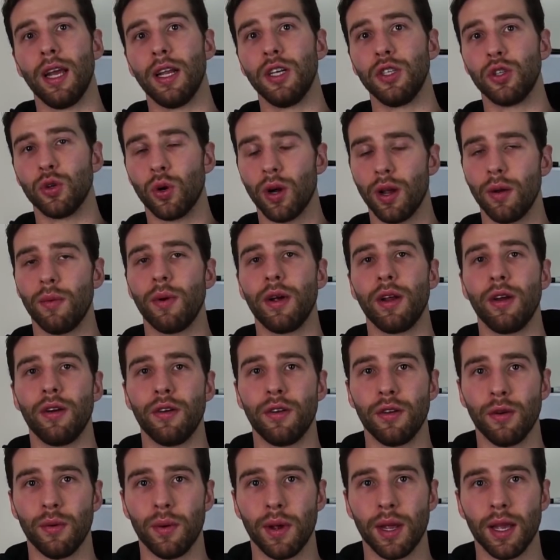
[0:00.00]
Enjoy what you're
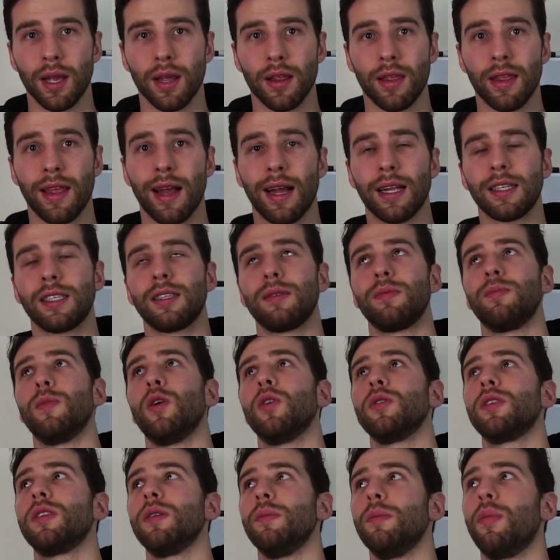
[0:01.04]
doing. That's
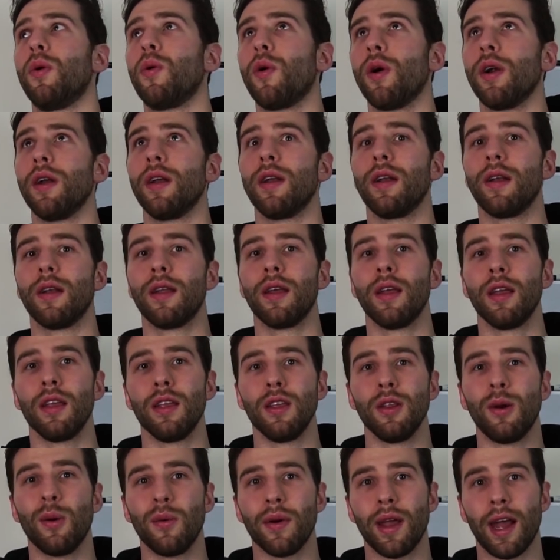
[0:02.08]
most important.
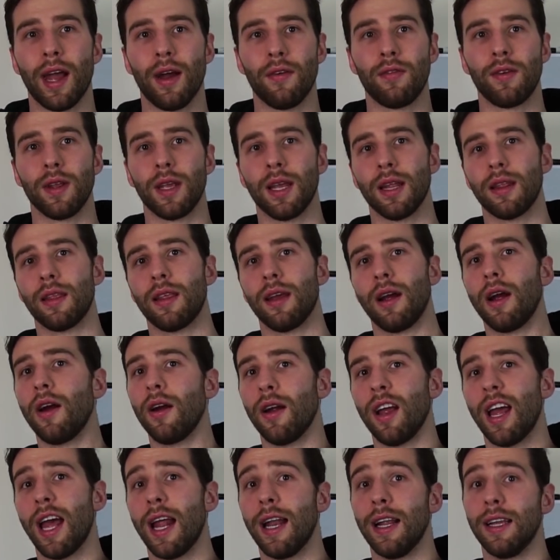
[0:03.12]
You don't have to get
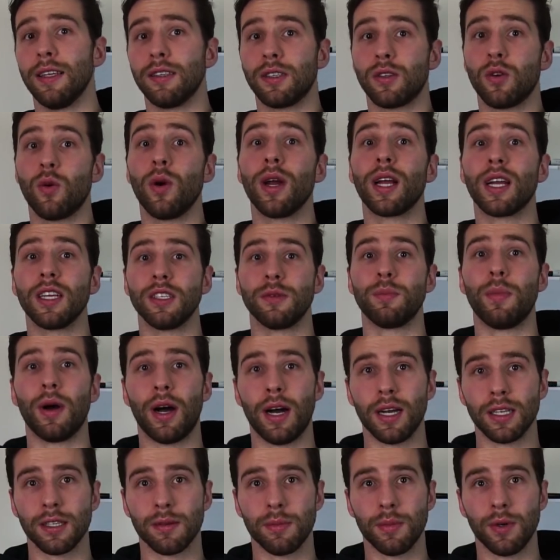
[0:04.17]
there and as quick as
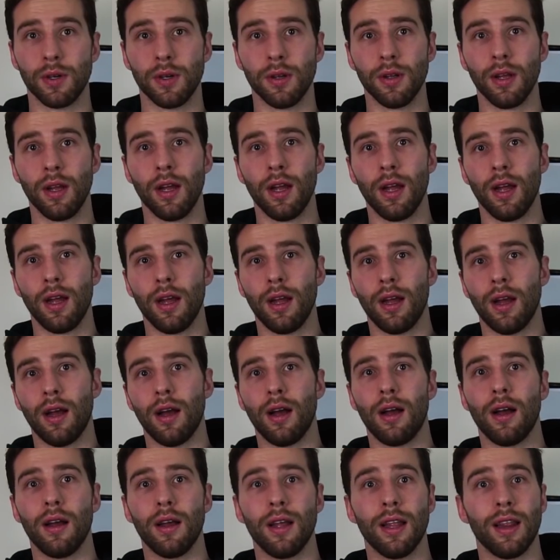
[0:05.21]
possible
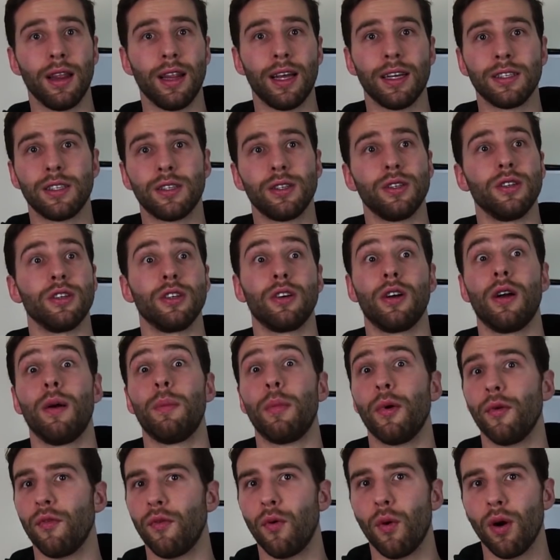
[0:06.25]
unless you're a
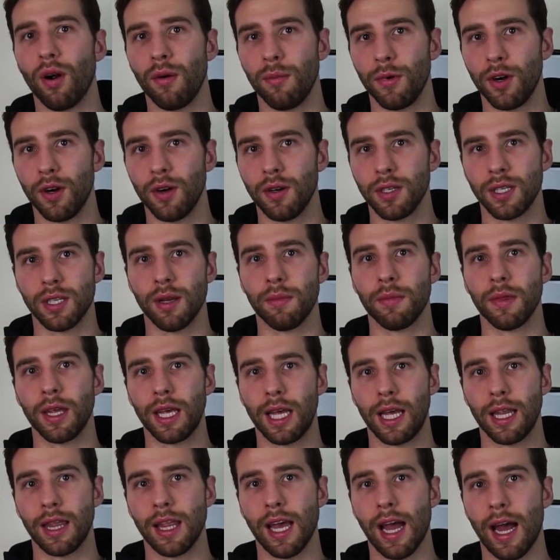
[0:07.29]
performer or
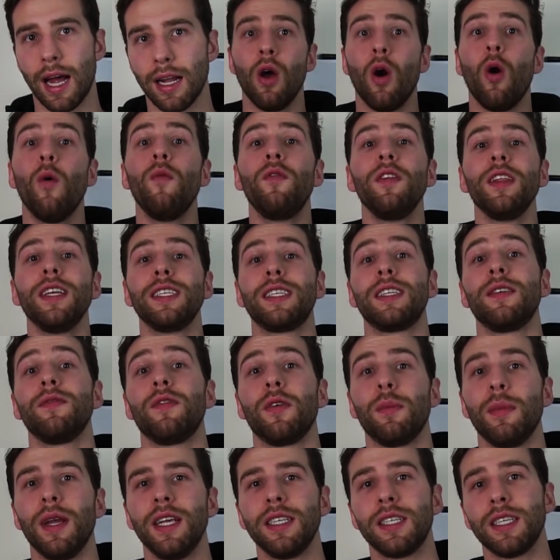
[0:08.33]
something like that. Hopefully this
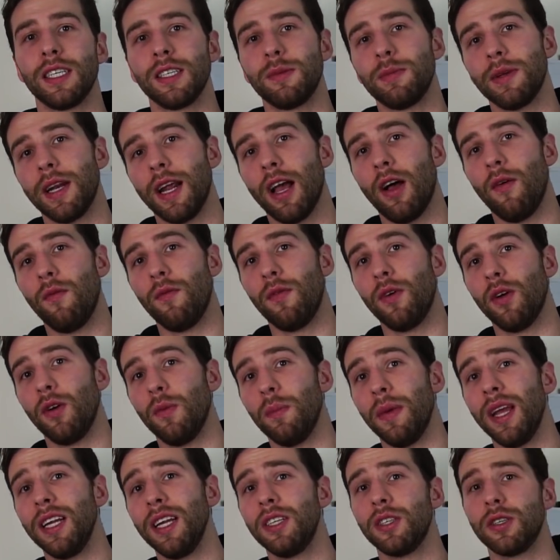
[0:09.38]
information has been
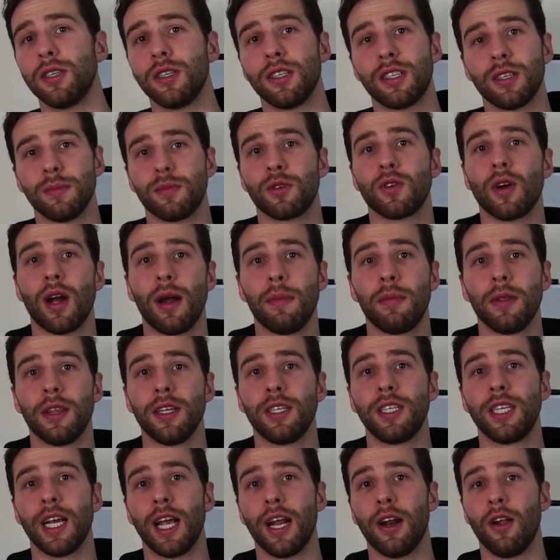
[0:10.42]
helpful. Make sure to subscribe to the
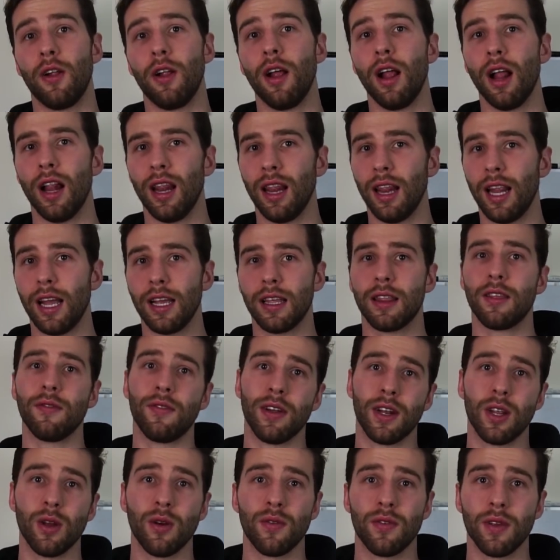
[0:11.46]
channel, like the
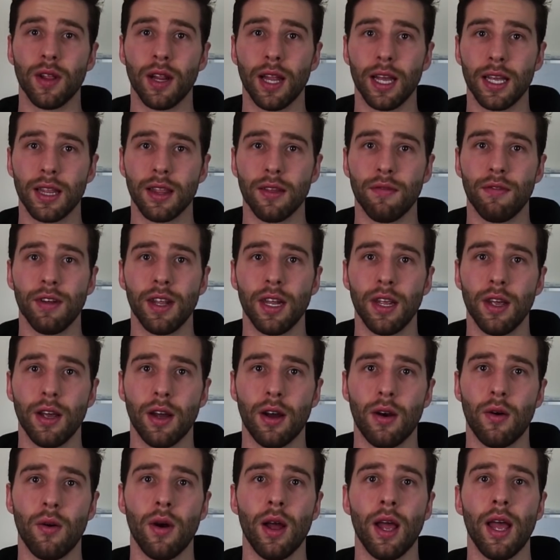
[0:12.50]
video if you like the
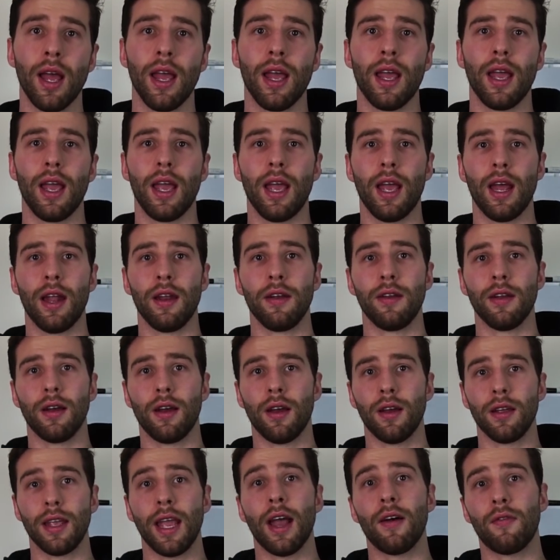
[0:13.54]
video, and
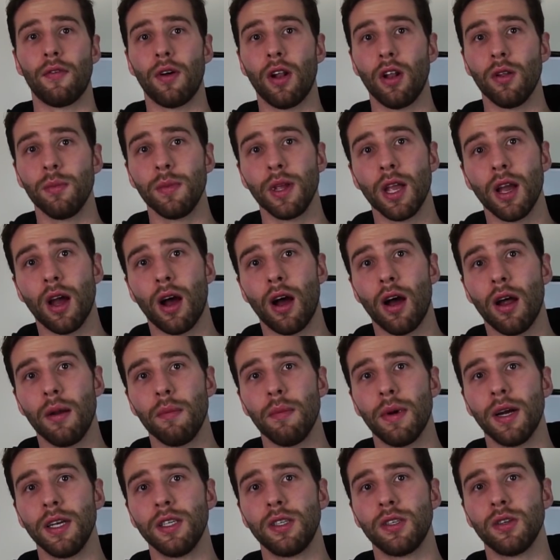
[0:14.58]
yeah, follow me on
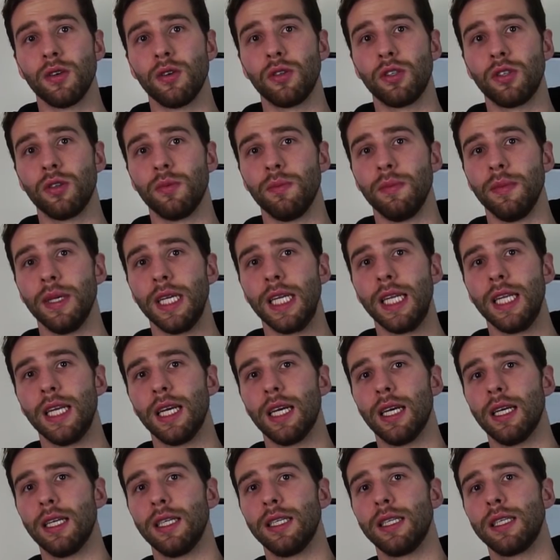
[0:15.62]
my social
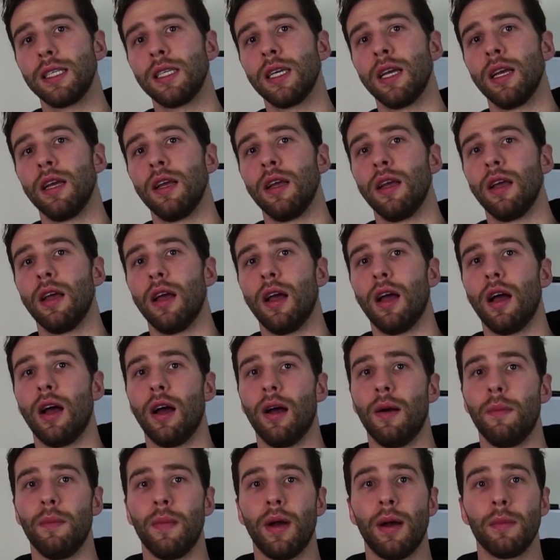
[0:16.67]
medias.
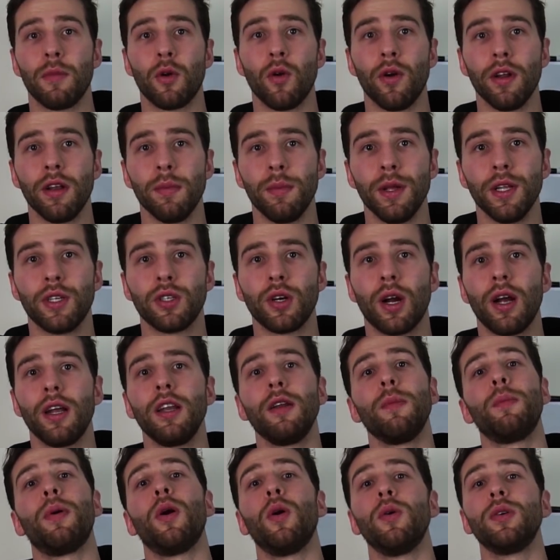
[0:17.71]
I'm going to be trying
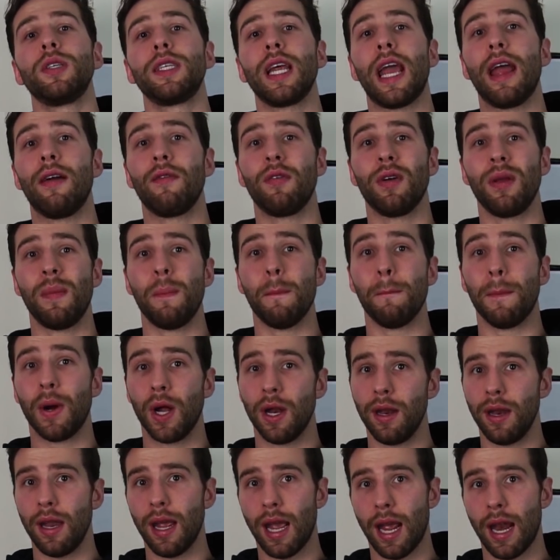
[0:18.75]
to post every
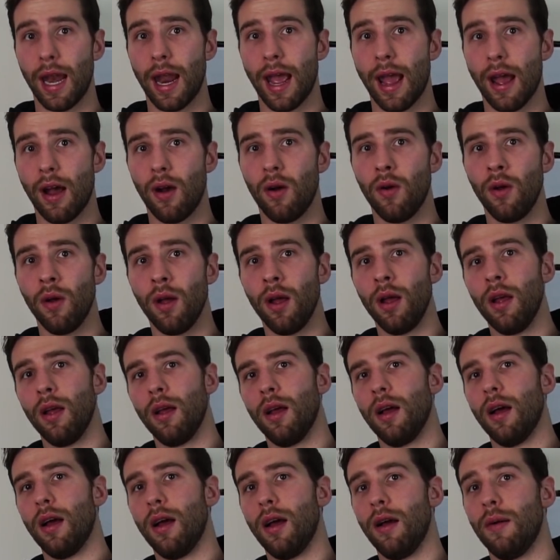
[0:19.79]
Monday now.
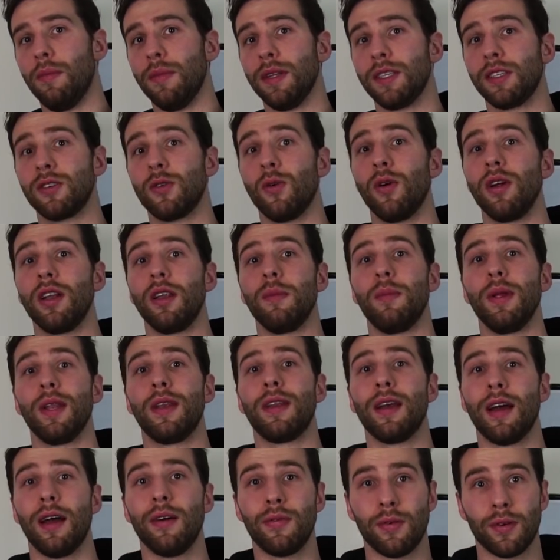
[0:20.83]
It's going to be
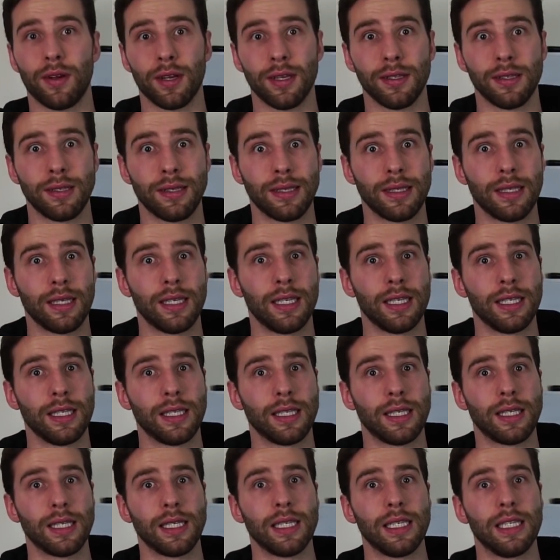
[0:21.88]
tough because
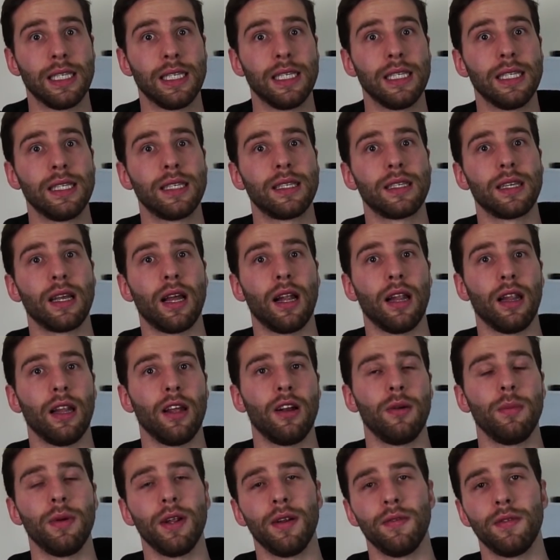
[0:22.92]
it is a
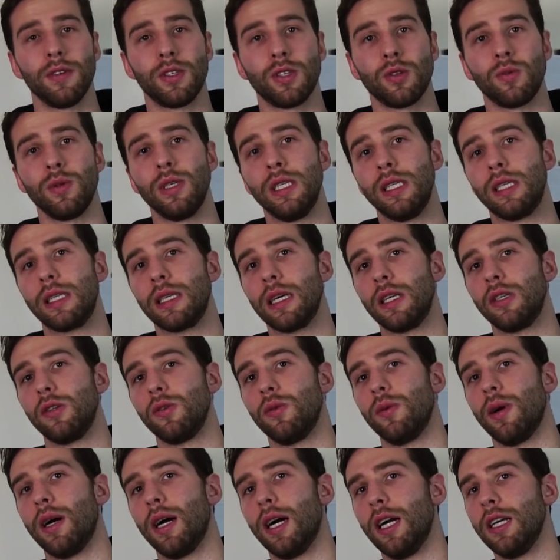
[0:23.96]
little bit of a squeeze
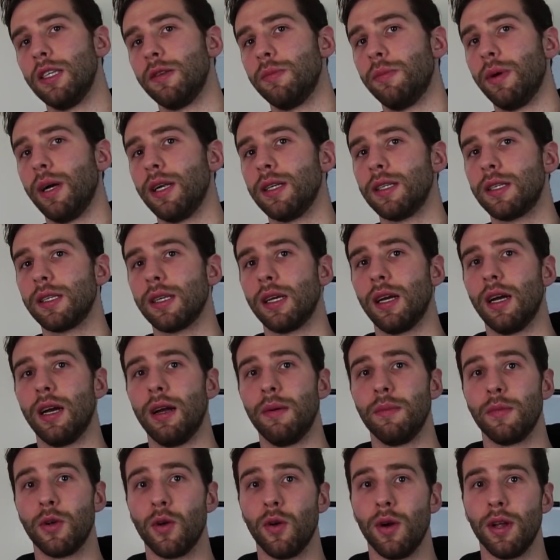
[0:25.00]
schedule-wise, but
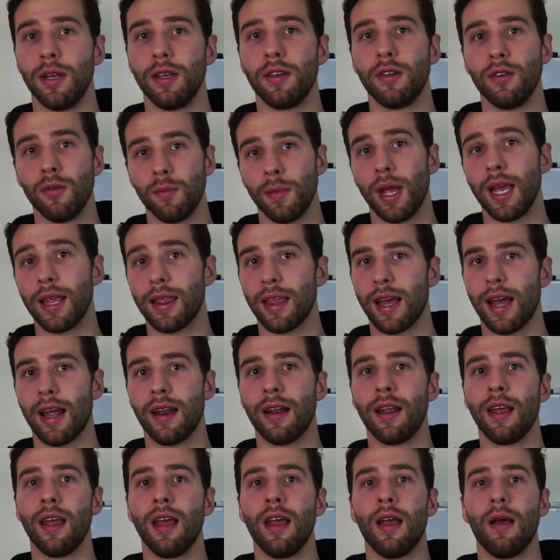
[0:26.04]
I'm going to make
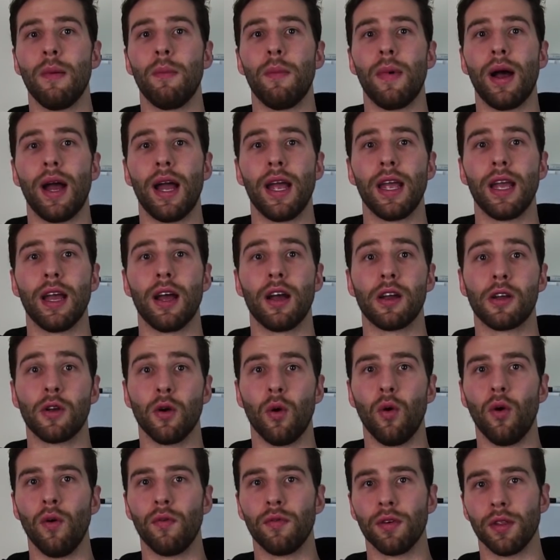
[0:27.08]
that my
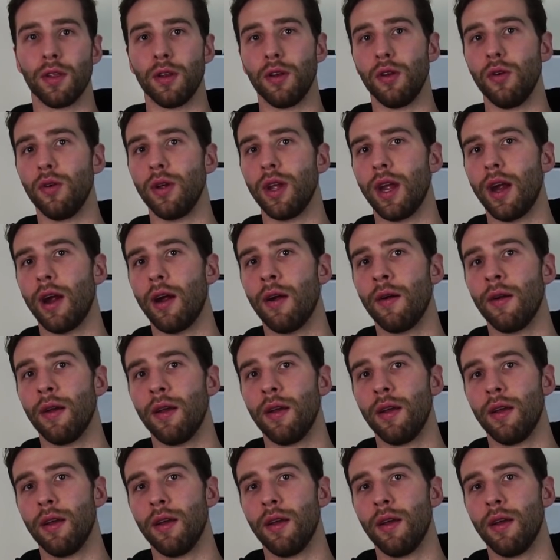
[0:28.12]
goal for the new year.